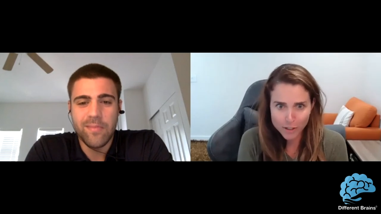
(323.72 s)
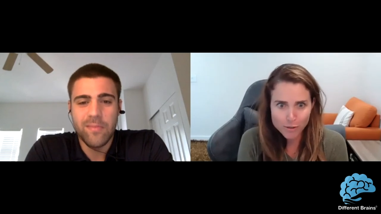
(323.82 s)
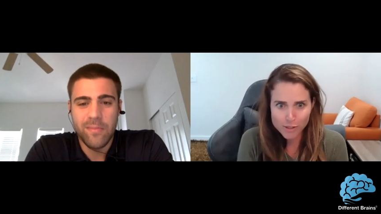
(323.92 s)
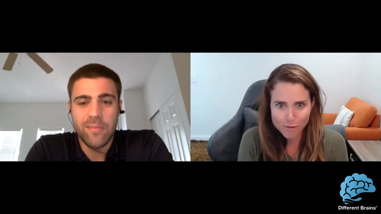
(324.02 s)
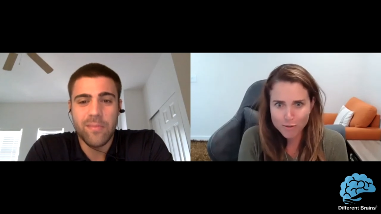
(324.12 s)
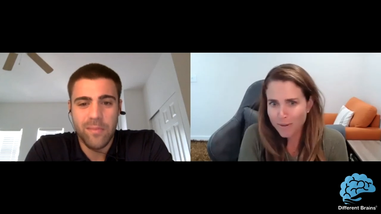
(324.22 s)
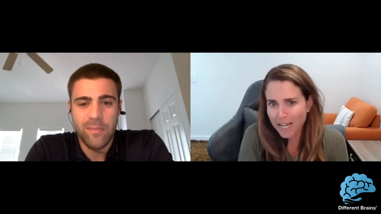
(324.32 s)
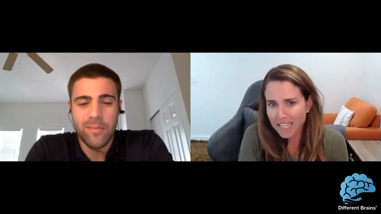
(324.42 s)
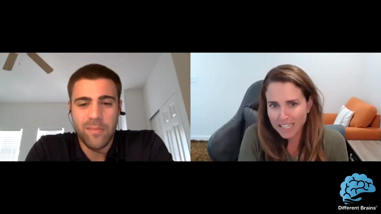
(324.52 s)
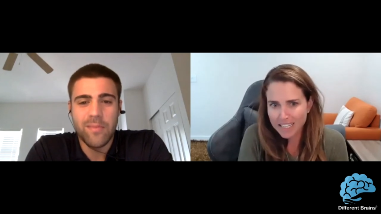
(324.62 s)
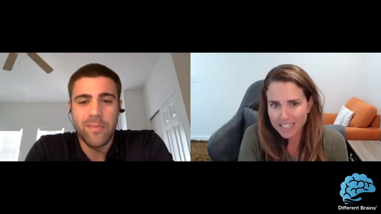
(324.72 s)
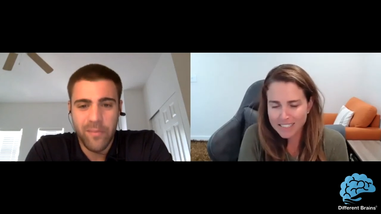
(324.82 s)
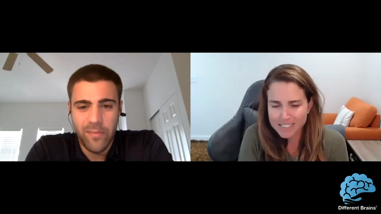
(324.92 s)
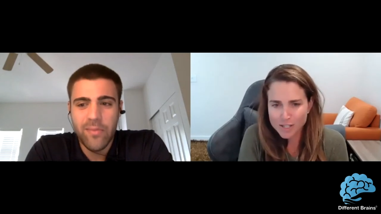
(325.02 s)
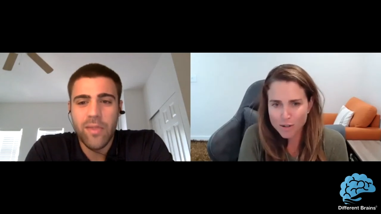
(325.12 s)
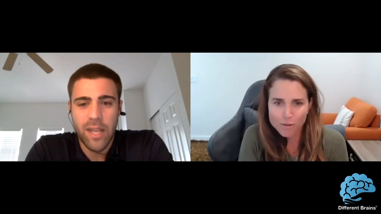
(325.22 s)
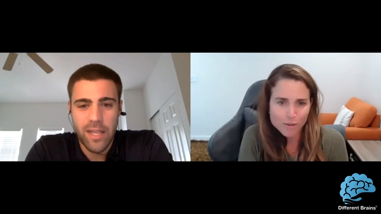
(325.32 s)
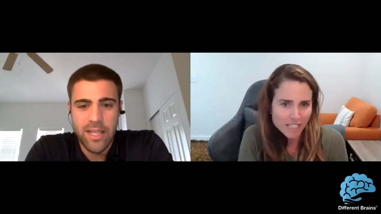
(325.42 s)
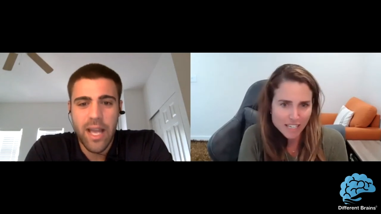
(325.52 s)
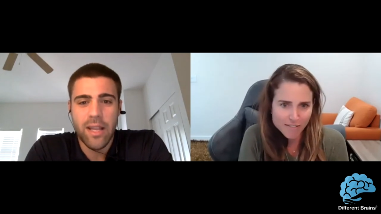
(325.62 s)
Speaker 1: you. So, mm-hmm. so
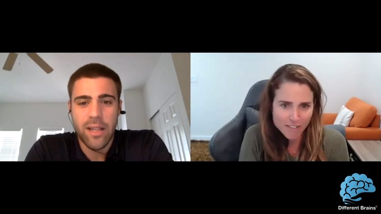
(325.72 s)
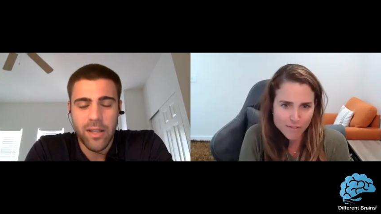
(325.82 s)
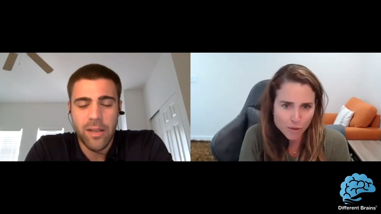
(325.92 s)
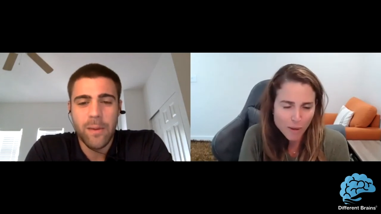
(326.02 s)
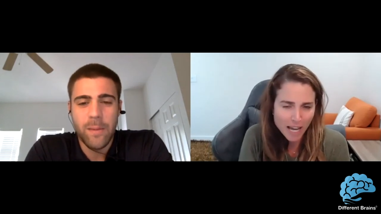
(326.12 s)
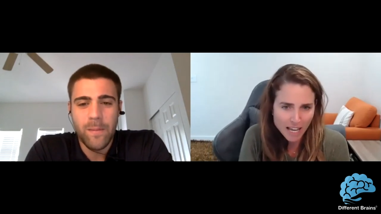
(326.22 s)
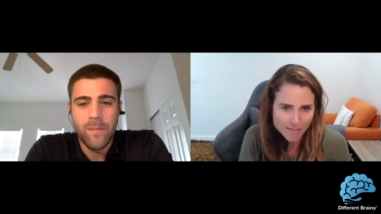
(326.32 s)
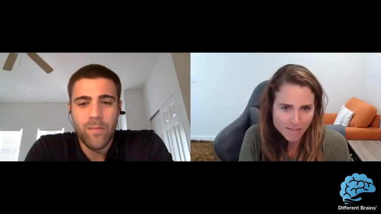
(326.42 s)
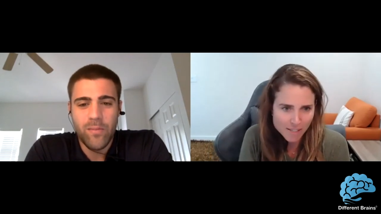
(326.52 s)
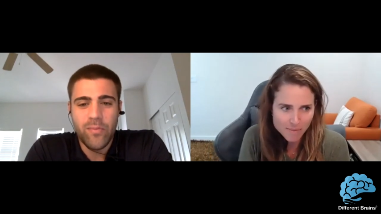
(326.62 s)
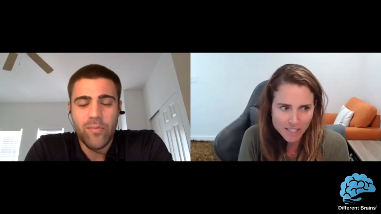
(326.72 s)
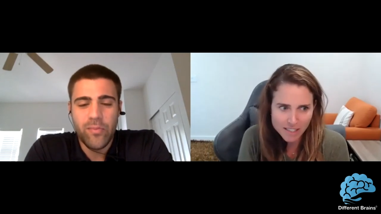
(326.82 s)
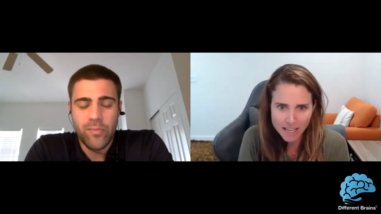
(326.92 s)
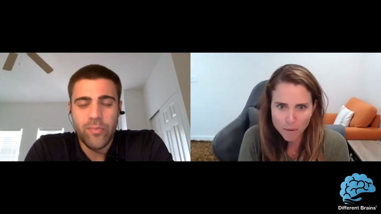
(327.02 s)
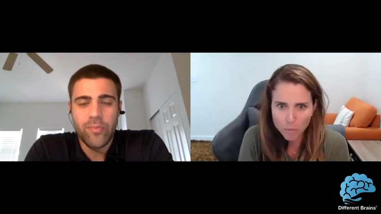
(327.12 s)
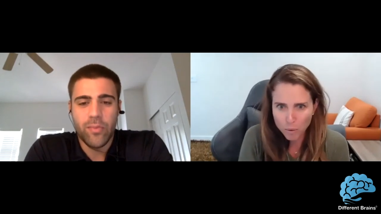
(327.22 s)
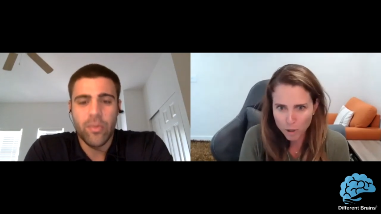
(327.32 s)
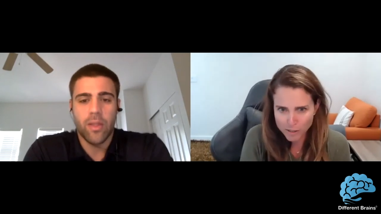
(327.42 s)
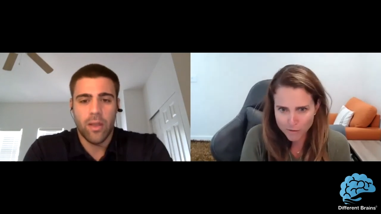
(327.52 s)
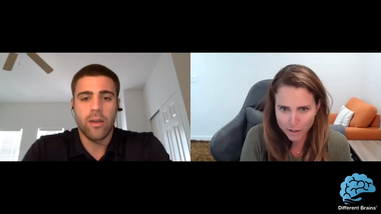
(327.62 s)
exactly. have something that
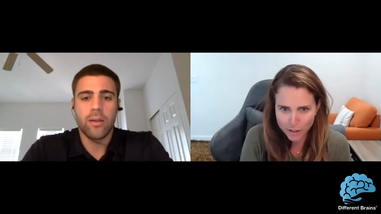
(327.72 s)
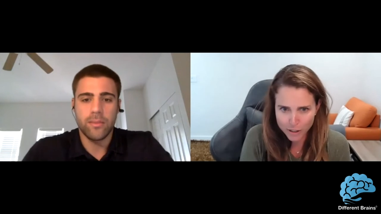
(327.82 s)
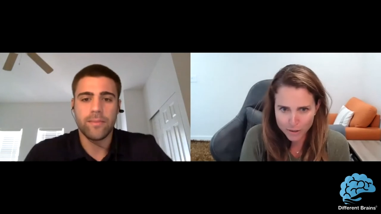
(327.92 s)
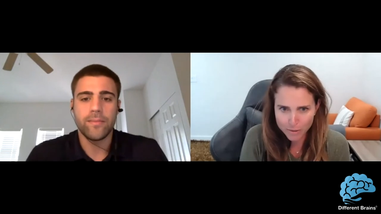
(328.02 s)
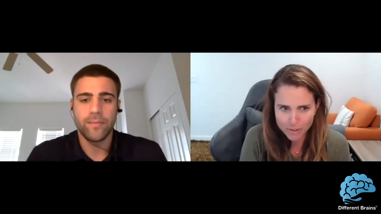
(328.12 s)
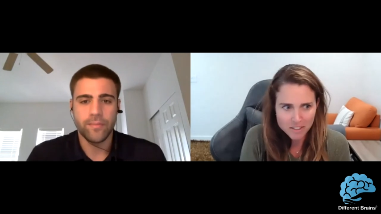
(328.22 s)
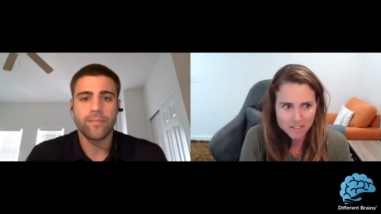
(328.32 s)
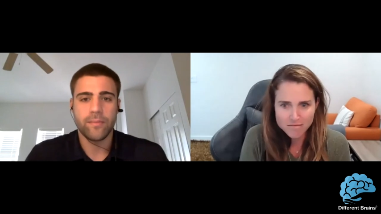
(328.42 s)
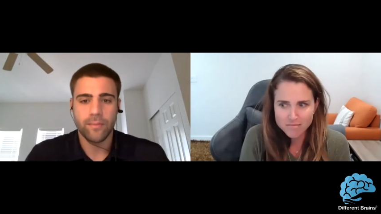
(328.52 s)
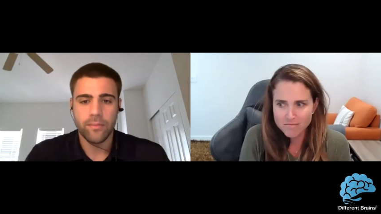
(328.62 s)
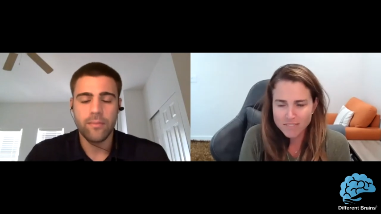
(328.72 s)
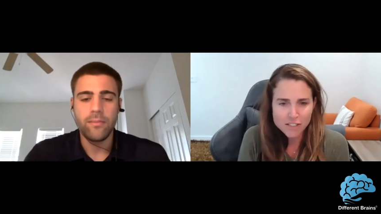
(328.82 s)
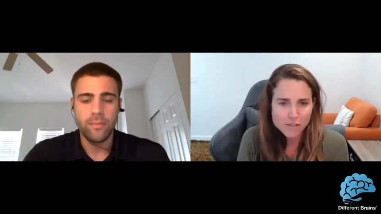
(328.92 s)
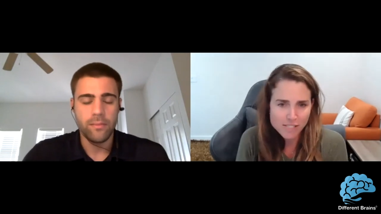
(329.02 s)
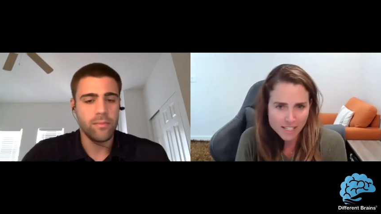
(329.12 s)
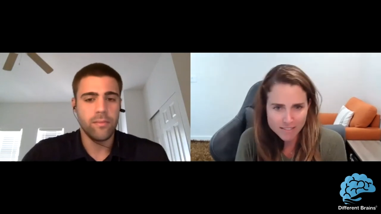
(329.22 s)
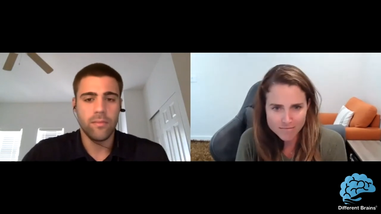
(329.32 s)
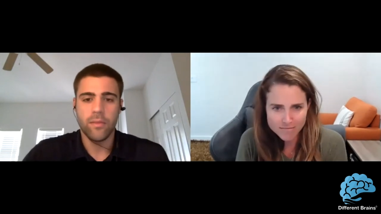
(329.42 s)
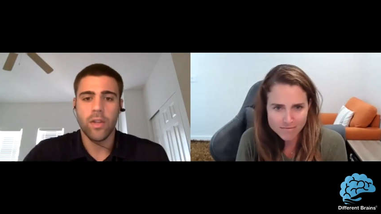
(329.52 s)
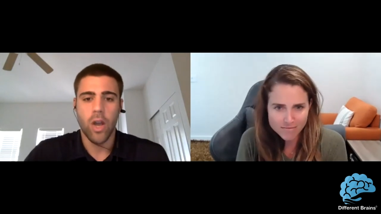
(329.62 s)
works for you, then use it.
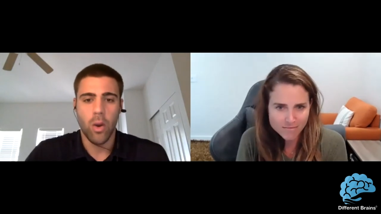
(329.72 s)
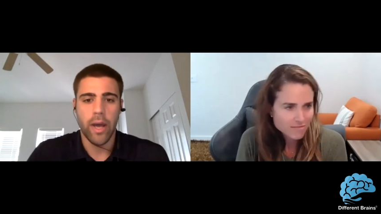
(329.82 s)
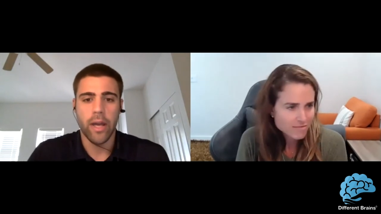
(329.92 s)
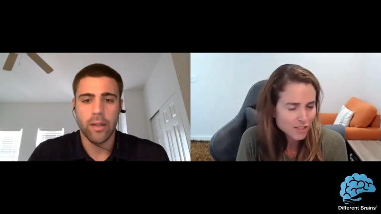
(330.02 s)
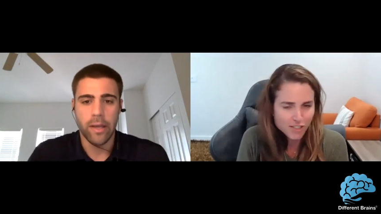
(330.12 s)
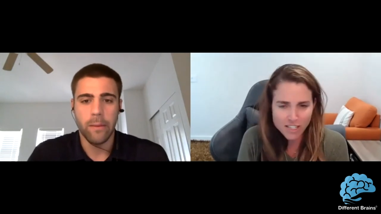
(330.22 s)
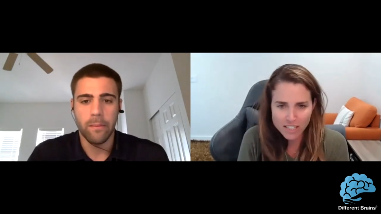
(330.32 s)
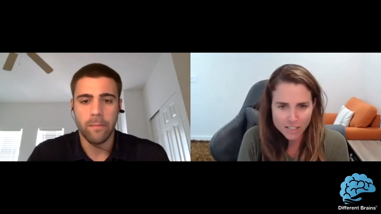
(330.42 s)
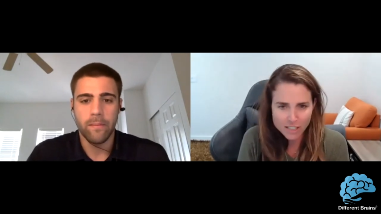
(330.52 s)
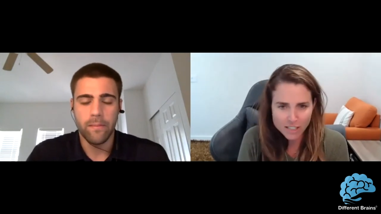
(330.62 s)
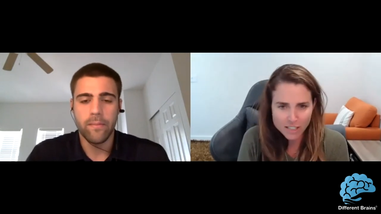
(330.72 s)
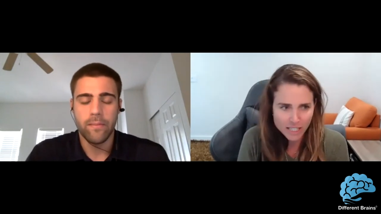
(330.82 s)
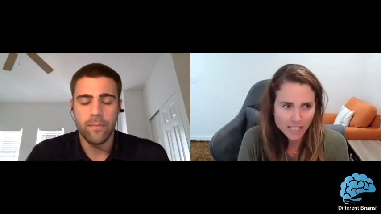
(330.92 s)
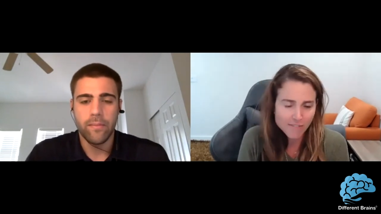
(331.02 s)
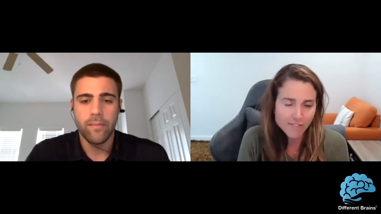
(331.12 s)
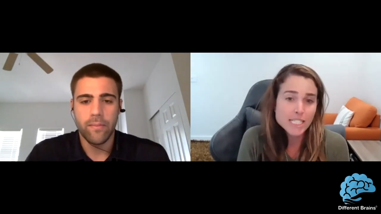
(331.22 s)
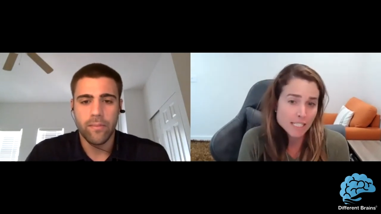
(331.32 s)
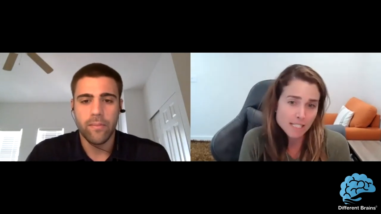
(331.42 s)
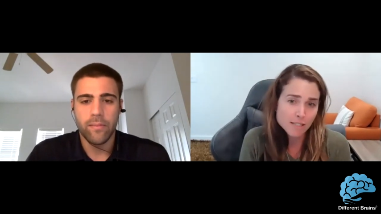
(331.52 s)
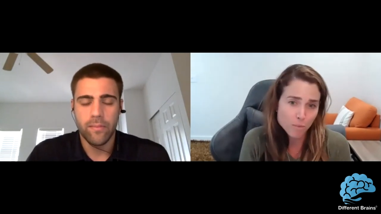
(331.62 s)
Speaker 2: Go ahead. There's yeah. nothing
Speaker 1: wrong with it. If it
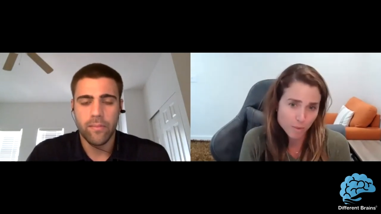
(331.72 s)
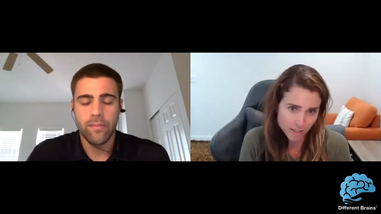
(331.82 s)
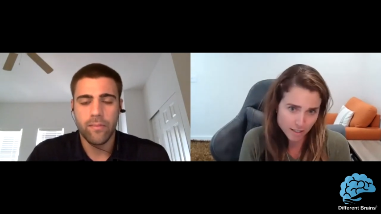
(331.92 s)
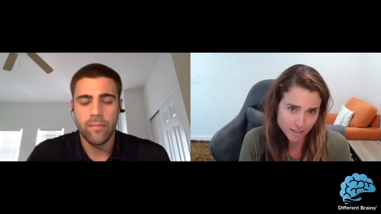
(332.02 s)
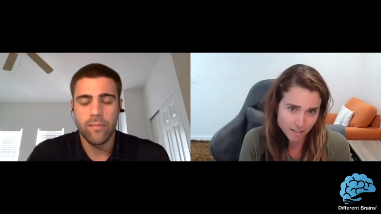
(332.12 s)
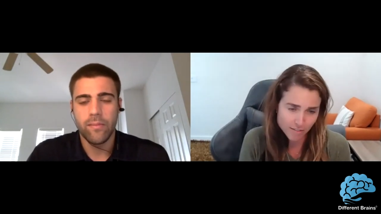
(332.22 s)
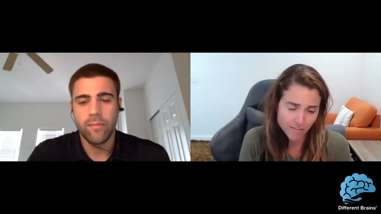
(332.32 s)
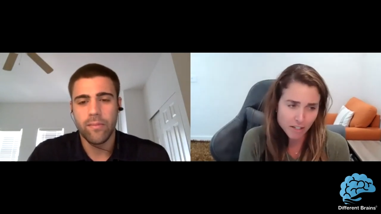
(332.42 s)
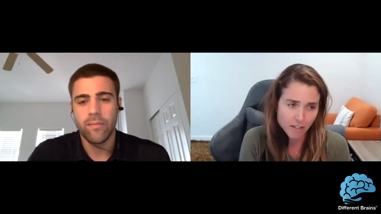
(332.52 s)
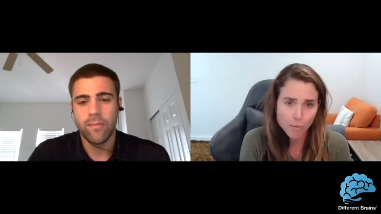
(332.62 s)
doesn't work, figure